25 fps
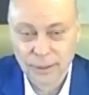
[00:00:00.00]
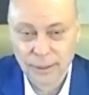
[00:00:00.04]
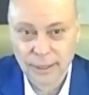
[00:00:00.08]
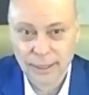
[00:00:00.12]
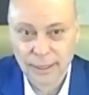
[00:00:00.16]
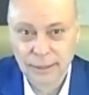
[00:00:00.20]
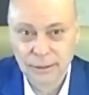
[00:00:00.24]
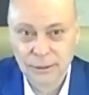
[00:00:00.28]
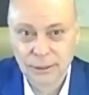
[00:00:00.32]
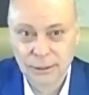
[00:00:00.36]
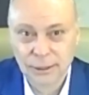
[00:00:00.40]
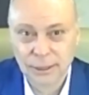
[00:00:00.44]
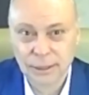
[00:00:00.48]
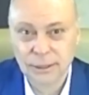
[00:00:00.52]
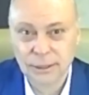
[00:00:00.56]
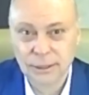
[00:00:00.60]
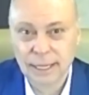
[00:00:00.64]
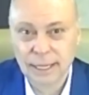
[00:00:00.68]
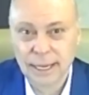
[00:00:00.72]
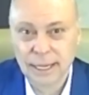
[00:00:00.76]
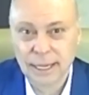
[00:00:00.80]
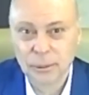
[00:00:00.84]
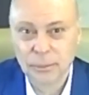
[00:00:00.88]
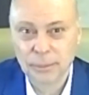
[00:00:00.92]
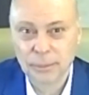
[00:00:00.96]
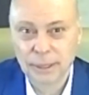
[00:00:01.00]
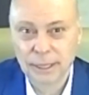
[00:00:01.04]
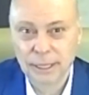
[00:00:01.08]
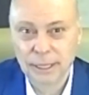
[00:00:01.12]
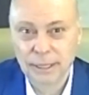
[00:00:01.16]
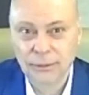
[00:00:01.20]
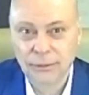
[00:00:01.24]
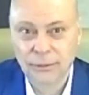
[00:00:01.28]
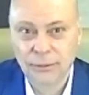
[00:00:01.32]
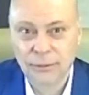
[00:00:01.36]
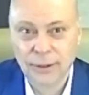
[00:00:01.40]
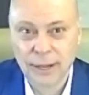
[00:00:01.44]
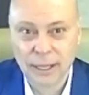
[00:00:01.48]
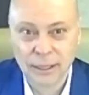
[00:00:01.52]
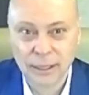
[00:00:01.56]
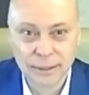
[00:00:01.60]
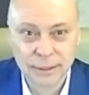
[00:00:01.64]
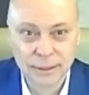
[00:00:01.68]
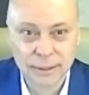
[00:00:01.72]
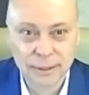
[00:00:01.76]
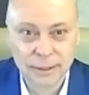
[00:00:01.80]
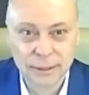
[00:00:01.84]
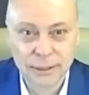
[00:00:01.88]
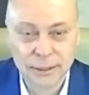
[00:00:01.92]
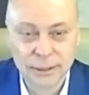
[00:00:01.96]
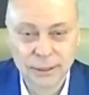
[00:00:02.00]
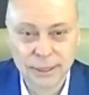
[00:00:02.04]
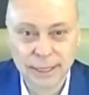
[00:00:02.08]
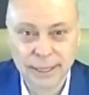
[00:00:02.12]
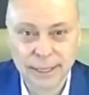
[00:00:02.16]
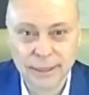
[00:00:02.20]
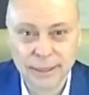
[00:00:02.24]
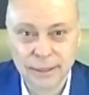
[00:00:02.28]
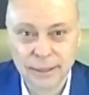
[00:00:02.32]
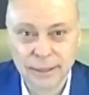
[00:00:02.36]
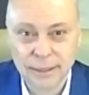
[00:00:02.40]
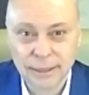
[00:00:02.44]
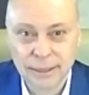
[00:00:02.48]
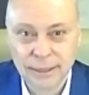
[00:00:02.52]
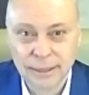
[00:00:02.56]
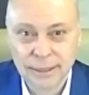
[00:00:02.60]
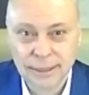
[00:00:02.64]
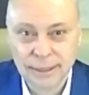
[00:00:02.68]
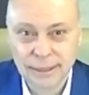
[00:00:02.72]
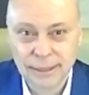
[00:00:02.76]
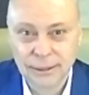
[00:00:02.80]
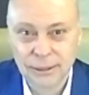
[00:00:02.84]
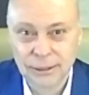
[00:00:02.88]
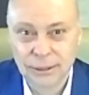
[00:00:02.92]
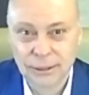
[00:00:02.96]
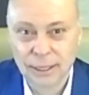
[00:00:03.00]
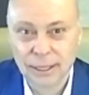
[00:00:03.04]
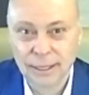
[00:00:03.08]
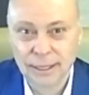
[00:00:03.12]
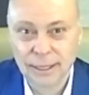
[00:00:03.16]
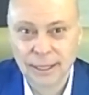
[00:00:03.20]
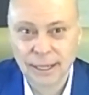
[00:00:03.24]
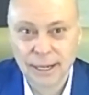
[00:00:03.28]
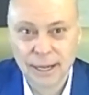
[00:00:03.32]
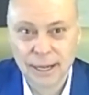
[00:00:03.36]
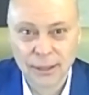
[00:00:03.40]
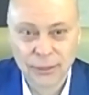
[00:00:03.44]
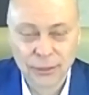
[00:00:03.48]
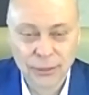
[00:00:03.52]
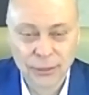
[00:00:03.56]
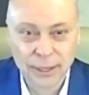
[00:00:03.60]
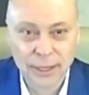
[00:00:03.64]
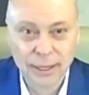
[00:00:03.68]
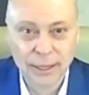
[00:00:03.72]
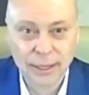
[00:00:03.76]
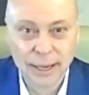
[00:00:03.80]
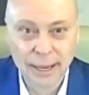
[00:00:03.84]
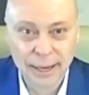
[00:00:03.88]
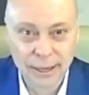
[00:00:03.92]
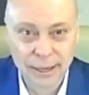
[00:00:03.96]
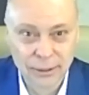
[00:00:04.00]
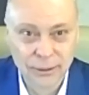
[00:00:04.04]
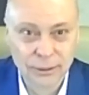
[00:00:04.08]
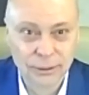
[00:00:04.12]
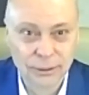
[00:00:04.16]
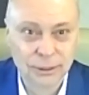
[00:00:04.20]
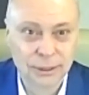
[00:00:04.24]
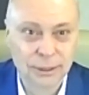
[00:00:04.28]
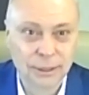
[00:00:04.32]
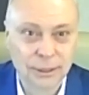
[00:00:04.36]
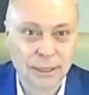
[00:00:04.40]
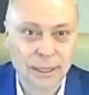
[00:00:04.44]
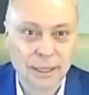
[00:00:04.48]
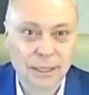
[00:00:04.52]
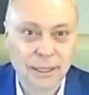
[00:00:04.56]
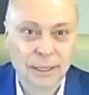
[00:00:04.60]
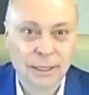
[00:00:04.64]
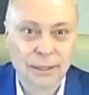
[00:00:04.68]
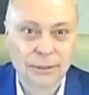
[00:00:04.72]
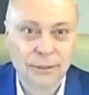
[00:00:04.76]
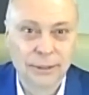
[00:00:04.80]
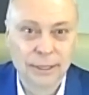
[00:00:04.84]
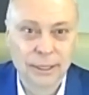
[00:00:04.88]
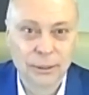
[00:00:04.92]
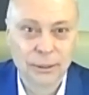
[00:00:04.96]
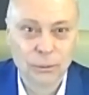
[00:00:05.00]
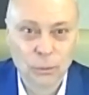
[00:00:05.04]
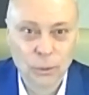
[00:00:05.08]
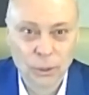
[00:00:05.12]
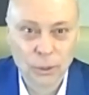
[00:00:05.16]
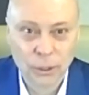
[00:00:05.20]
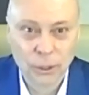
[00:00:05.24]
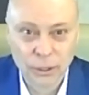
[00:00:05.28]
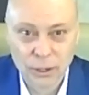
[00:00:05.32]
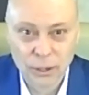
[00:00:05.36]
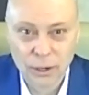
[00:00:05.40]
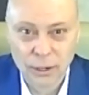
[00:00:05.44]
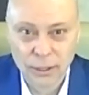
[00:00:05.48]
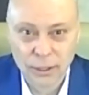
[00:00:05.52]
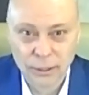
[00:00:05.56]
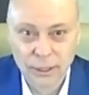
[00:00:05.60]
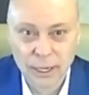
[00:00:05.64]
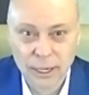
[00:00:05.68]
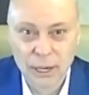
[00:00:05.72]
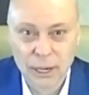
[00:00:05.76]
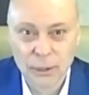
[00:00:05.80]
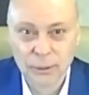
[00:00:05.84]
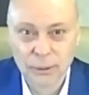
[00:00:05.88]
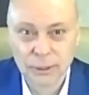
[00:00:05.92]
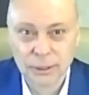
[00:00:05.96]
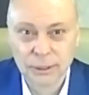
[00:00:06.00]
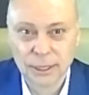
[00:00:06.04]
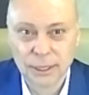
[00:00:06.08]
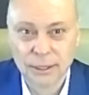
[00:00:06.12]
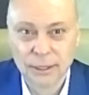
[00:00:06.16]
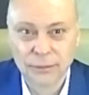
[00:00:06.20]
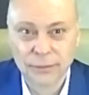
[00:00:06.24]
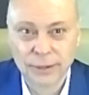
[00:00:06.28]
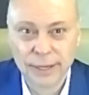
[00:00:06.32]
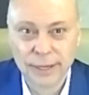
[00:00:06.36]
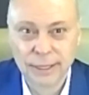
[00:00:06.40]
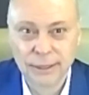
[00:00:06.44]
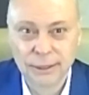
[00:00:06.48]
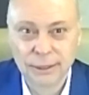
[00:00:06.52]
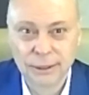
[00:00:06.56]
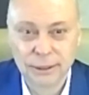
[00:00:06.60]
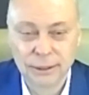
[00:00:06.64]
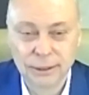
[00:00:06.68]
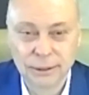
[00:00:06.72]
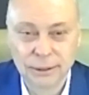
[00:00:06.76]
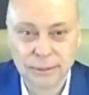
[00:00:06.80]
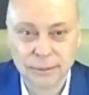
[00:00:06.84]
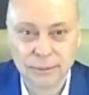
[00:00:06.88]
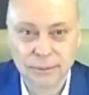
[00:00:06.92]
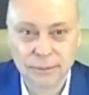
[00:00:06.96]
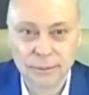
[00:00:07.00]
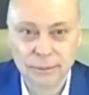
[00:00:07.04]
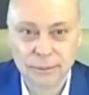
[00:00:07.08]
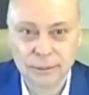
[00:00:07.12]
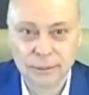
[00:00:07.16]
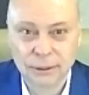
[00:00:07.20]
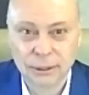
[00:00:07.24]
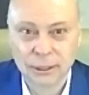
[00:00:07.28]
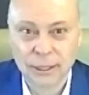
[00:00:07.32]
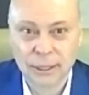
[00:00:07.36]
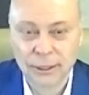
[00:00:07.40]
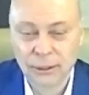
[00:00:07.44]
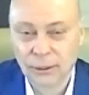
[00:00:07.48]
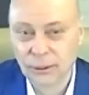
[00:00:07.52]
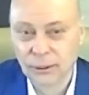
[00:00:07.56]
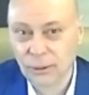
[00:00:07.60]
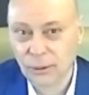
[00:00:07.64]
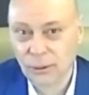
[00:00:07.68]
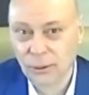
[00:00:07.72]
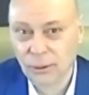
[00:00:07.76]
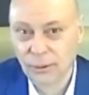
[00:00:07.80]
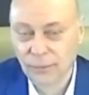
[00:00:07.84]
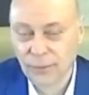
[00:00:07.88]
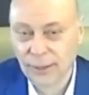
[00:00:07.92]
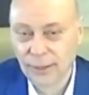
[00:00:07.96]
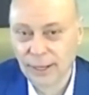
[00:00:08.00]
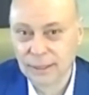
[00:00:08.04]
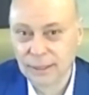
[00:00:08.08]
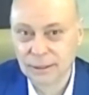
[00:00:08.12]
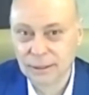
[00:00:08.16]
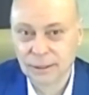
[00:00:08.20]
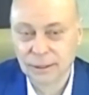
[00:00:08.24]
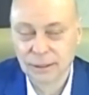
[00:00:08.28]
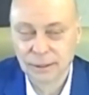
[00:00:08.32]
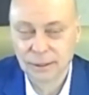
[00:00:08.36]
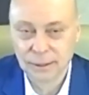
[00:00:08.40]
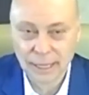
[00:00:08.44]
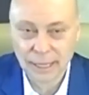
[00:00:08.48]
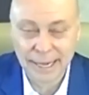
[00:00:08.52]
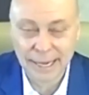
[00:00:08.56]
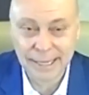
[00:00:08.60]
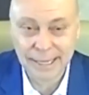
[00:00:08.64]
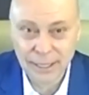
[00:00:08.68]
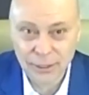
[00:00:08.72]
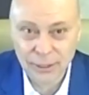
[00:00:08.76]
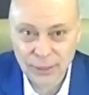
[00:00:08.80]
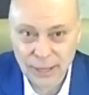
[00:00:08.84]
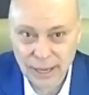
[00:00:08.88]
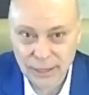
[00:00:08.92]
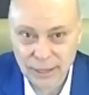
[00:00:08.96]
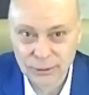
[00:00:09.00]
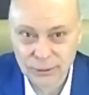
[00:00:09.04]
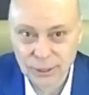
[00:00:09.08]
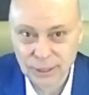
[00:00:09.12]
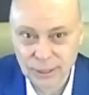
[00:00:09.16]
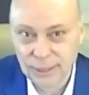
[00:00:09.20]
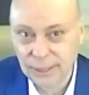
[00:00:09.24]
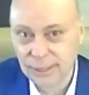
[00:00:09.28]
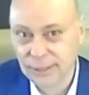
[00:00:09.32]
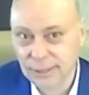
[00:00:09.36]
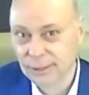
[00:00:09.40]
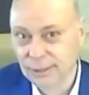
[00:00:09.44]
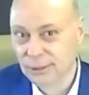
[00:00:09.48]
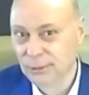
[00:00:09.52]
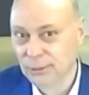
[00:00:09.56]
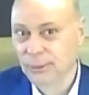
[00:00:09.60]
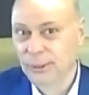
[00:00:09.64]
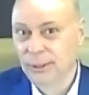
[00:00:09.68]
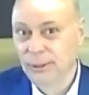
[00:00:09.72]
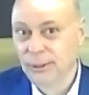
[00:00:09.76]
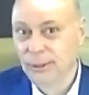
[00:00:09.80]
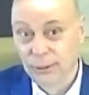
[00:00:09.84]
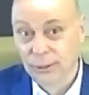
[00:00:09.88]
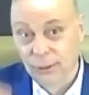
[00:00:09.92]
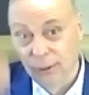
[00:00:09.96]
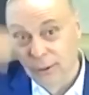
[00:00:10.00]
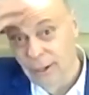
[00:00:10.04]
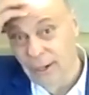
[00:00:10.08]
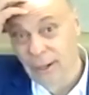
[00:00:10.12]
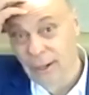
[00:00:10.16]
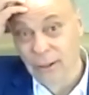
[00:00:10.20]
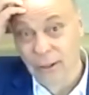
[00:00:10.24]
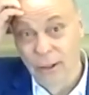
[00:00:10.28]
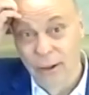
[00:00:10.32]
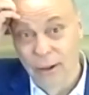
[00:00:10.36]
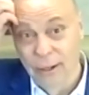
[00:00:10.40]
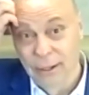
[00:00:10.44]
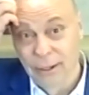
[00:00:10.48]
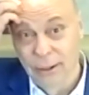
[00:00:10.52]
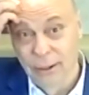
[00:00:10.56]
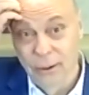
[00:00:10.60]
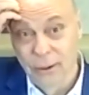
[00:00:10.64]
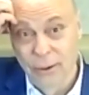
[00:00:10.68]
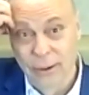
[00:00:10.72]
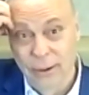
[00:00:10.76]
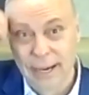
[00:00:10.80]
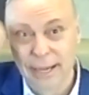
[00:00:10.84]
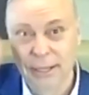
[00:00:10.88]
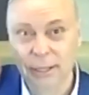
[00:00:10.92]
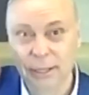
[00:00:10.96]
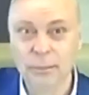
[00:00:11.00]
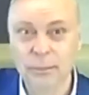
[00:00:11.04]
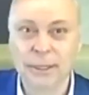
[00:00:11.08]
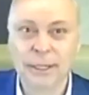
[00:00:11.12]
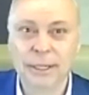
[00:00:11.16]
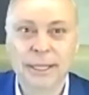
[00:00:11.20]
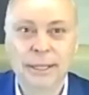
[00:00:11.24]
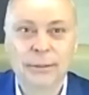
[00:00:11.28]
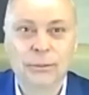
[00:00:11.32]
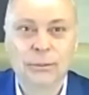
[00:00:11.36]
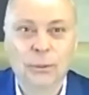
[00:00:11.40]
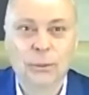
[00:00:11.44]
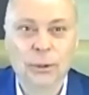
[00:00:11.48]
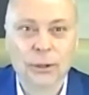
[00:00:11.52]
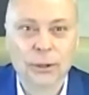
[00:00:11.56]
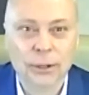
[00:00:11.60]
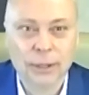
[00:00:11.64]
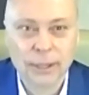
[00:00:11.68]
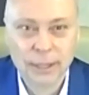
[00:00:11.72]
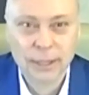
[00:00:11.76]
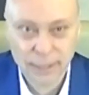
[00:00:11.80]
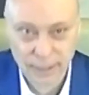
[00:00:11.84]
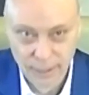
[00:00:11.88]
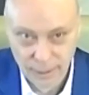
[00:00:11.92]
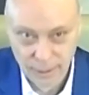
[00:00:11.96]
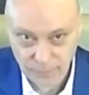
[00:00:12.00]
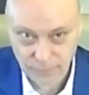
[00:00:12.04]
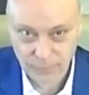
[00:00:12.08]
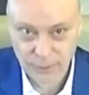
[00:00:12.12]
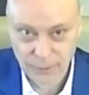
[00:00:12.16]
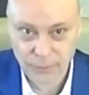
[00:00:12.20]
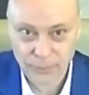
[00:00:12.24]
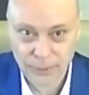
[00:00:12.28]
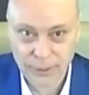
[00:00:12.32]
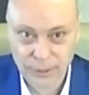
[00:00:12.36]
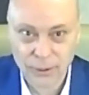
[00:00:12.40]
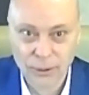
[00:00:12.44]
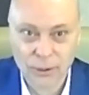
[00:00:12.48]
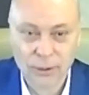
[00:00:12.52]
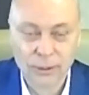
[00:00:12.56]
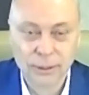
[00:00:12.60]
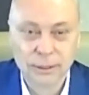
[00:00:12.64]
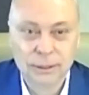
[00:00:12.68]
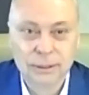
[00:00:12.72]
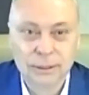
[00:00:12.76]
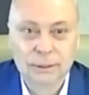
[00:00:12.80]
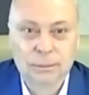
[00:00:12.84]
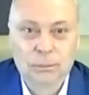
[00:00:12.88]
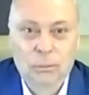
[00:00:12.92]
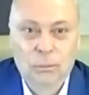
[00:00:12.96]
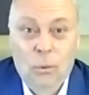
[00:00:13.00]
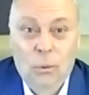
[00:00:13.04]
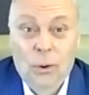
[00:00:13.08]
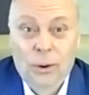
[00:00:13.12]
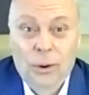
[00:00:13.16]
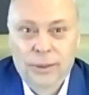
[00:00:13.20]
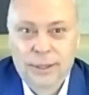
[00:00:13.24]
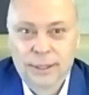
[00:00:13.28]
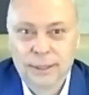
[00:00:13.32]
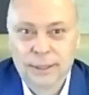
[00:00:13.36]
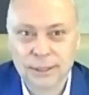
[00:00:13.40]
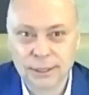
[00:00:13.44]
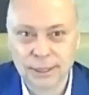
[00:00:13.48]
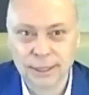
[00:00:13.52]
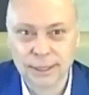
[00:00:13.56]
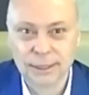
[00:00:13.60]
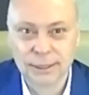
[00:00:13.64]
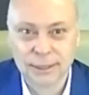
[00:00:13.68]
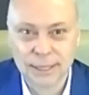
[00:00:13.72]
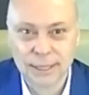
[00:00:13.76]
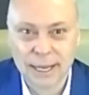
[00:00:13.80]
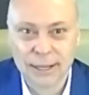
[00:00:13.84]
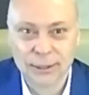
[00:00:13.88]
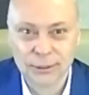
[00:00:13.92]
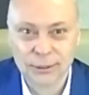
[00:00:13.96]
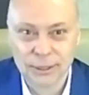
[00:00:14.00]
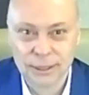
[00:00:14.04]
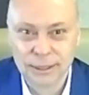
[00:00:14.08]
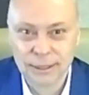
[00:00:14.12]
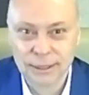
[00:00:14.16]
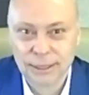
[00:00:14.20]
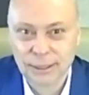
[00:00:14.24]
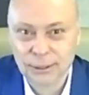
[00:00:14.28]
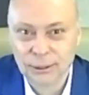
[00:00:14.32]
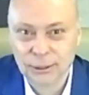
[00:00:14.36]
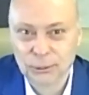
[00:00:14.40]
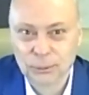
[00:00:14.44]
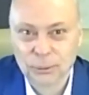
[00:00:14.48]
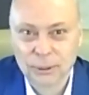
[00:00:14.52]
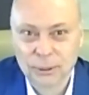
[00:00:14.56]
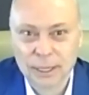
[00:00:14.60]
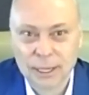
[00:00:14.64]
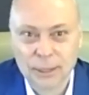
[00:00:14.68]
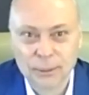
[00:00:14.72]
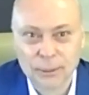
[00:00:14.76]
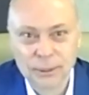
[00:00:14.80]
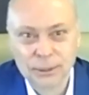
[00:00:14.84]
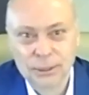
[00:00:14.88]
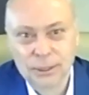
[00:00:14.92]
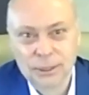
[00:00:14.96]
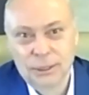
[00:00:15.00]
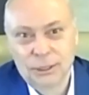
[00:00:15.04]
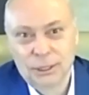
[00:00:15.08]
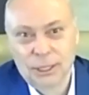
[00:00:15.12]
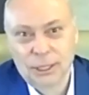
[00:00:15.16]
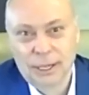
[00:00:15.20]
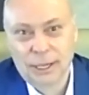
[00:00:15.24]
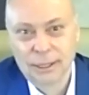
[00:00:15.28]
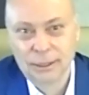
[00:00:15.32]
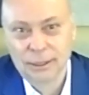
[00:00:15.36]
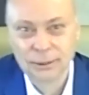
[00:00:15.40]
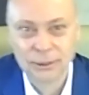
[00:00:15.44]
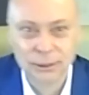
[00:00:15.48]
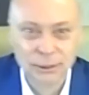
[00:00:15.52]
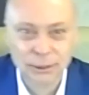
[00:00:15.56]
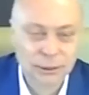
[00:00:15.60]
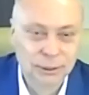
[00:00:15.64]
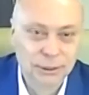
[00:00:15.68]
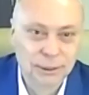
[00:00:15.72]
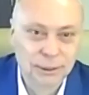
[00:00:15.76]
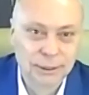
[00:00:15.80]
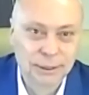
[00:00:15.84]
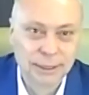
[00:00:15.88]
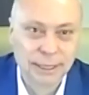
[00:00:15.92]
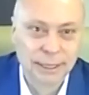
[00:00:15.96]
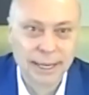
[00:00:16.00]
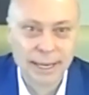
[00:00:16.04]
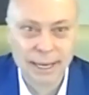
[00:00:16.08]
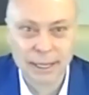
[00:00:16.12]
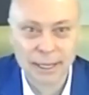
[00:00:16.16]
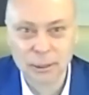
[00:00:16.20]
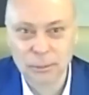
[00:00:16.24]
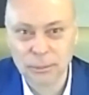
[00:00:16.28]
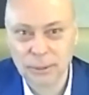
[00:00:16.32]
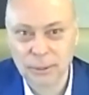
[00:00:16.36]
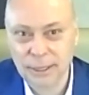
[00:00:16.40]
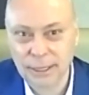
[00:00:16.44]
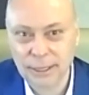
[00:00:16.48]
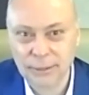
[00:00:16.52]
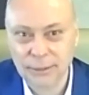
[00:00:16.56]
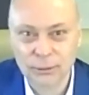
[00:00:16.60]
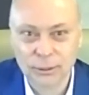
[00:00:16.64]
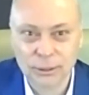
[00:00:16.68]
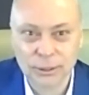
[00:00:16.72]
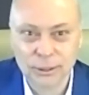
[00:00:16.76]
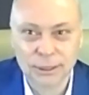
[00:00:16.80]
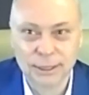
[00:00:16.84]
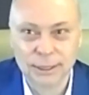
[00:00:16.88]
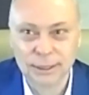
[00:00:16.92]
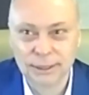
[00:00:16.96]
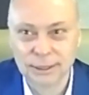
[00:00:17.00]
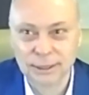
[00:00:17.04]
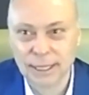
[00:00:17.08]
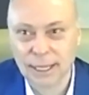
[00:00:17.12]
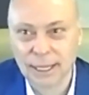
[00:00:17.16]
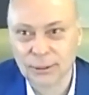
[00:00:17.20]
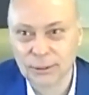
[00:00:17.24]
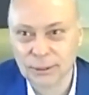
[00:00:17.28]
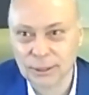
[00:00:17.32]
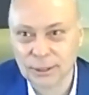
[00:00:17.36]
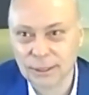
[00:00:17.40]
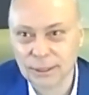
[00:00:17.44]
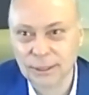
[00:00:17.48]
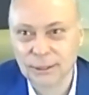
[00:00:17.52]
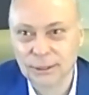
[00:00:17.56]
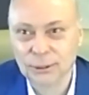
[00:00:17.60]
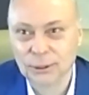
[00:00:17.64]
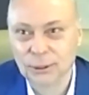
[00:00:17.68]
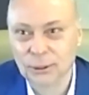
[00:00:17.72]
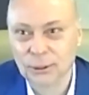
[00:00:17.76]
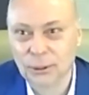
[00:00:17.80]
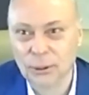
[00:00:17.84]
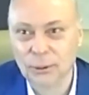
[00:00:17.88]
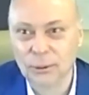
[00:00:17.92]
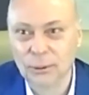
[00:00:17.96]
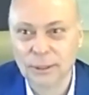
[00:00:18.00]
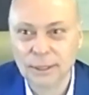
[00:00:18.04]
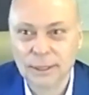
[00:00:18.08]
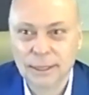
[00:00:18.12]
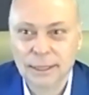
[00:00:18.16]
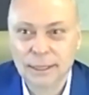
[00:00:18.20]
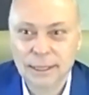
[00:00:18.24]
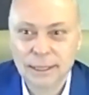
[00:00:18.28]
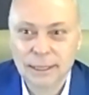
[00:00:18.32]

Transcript: And since Adam and Eve fell into sin, he's done nothing else than work on our salvation. So I don't know if that's 90,000 years. We don't know how long ago Adam and Eve were, but we know it's more than 6,000 years. When I was a child, we used to say Adam and Eve were 6,000 years ago.